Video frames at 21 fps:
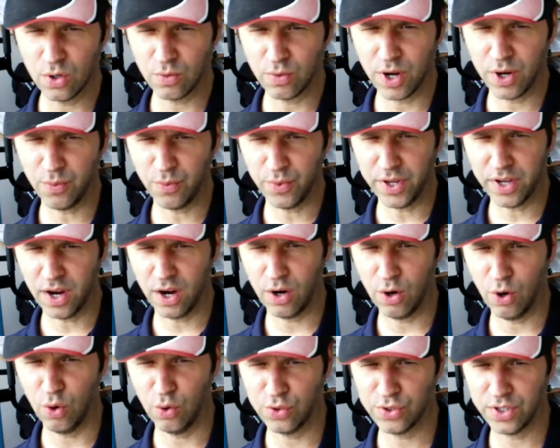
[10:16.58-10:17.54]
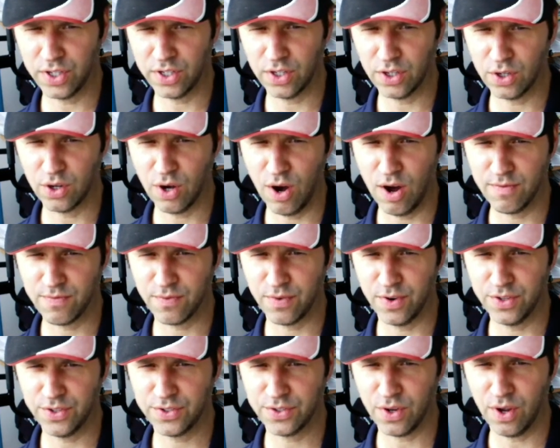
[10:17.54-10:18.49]
Right, we are hosting a
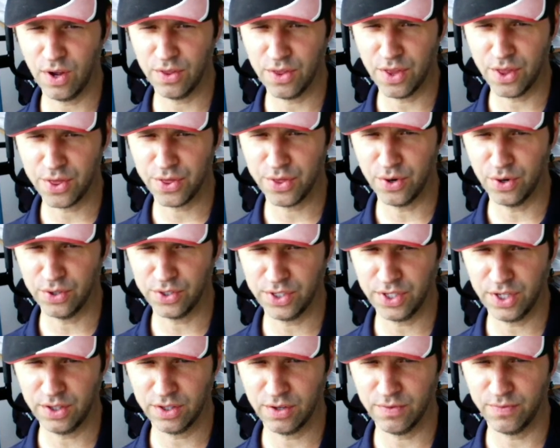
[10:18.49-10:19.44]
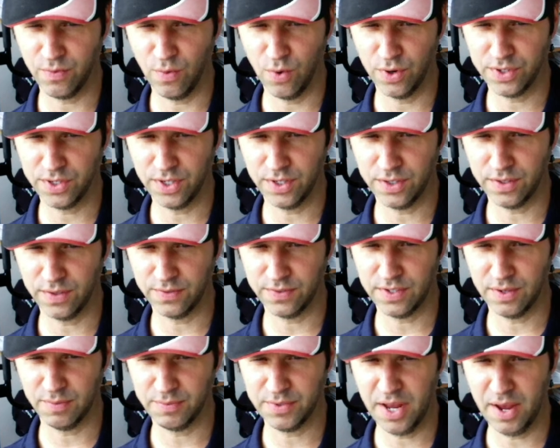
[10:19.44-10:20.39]
conference on the 13th and 14th of
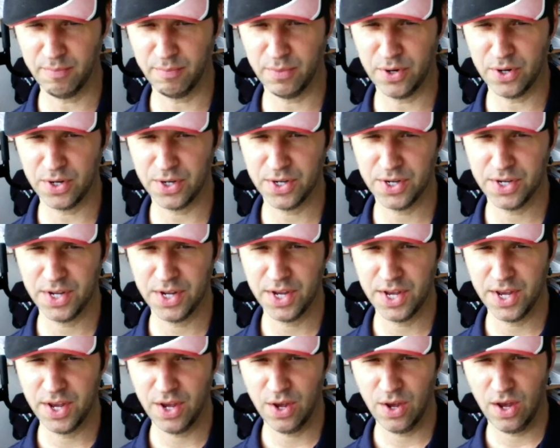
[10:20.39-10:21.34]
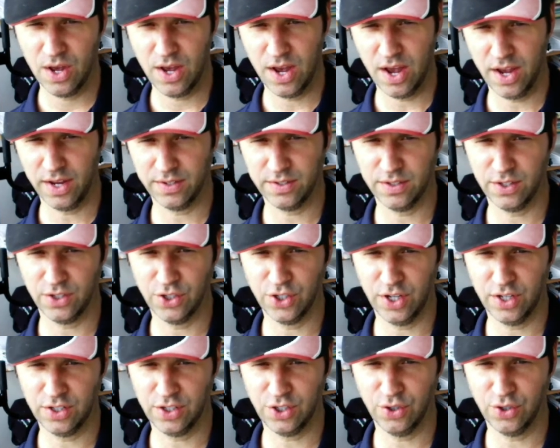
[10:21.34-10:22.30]
September. I
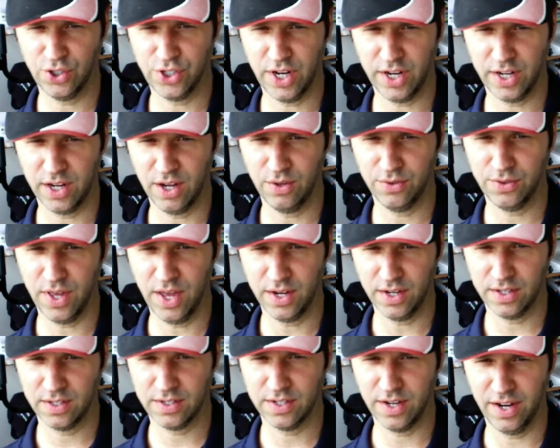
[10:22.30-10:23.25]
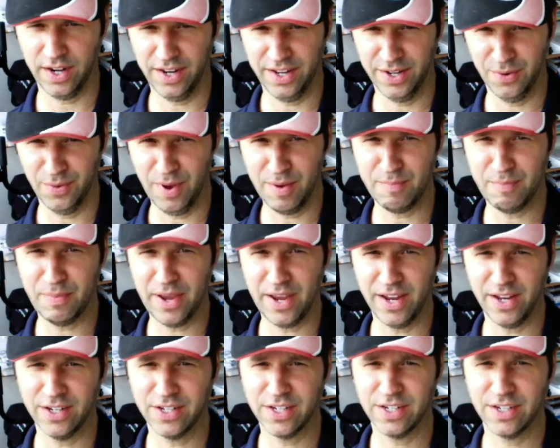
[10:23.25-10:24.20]
suggest you check out that exciting
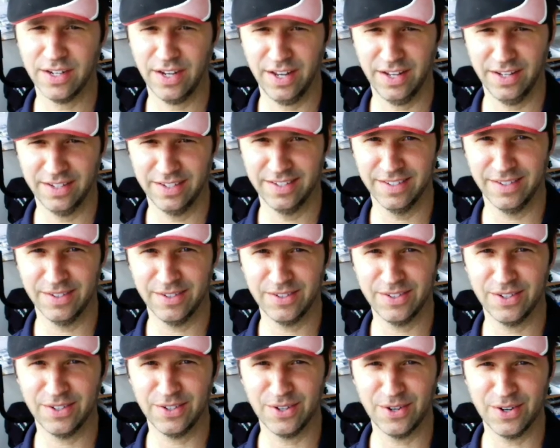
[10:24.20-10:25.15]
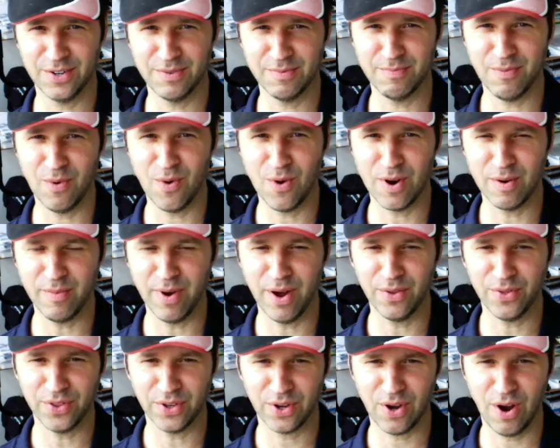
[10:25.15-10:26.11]
webpage and to learn more
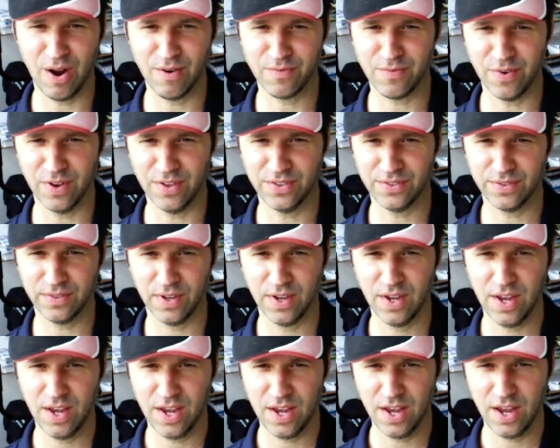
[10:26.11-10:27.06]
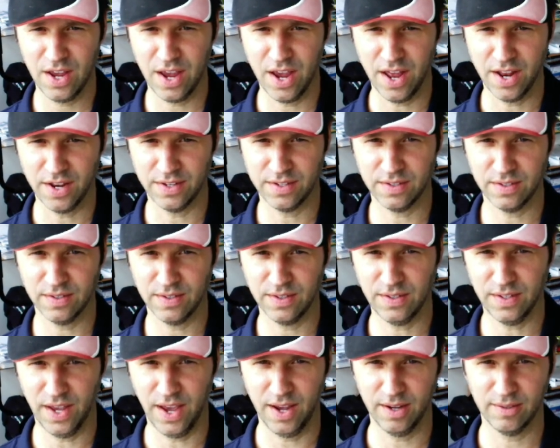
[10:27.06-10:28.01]
about the conference. And
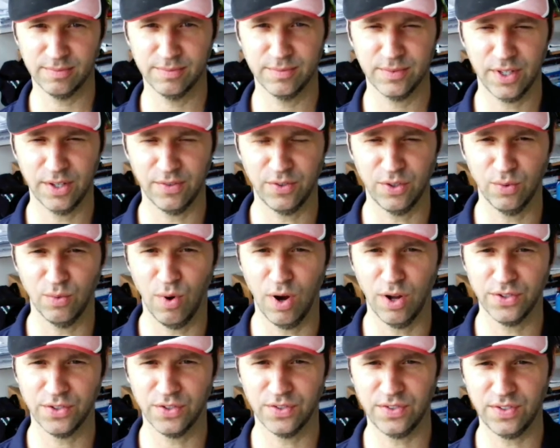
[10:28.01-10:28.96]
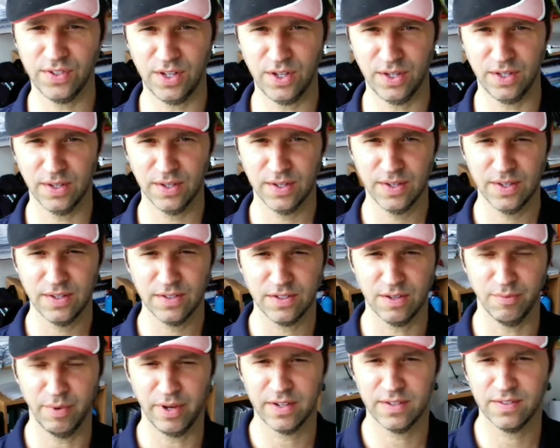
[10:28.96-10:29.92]
yeah, if you want to see
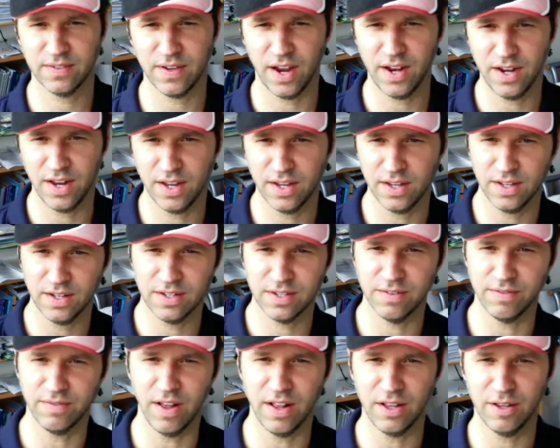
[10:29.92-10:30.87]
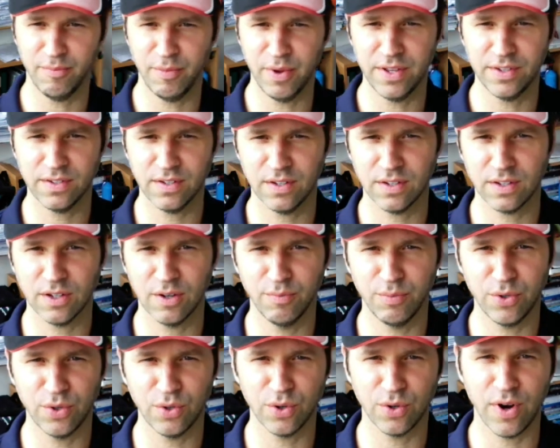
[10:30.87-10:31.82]
some exciting developments in
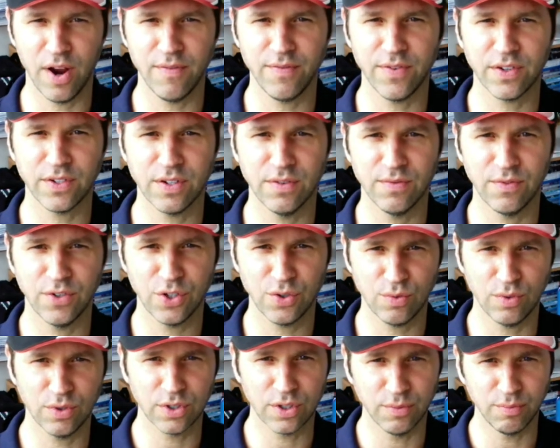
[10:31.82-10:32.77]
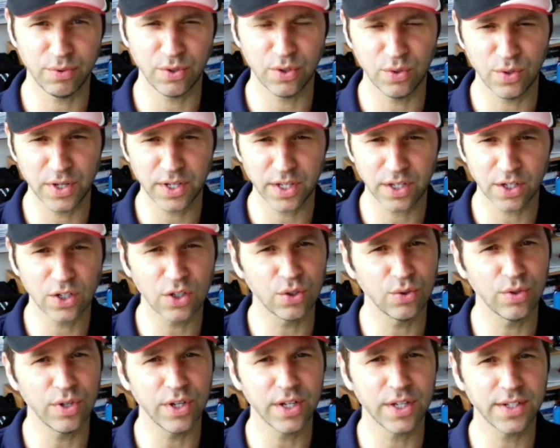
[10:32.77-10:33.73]
computer graphics and visual computing,
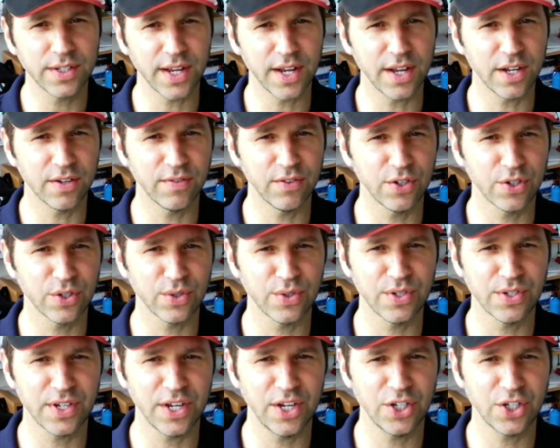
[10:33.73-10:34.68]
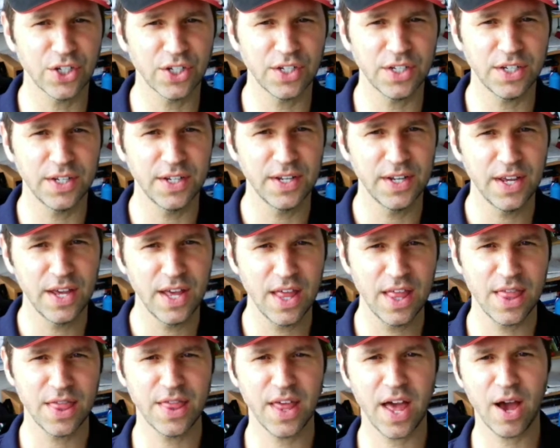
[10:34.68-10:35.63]
including data visualization,
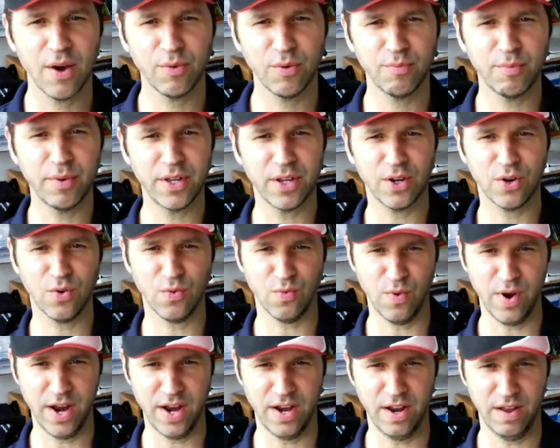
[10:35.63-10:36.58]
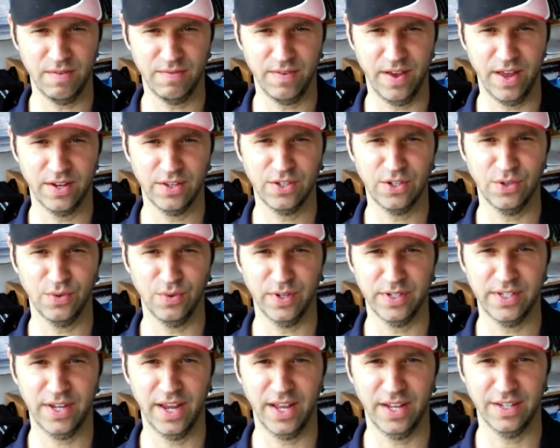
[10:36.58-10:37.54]
that would be a great event to
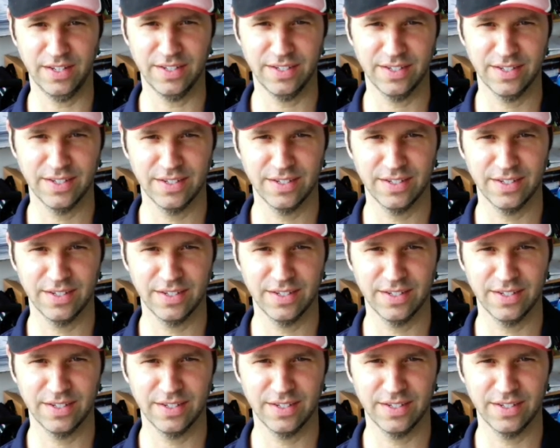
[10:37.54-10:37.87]
attend.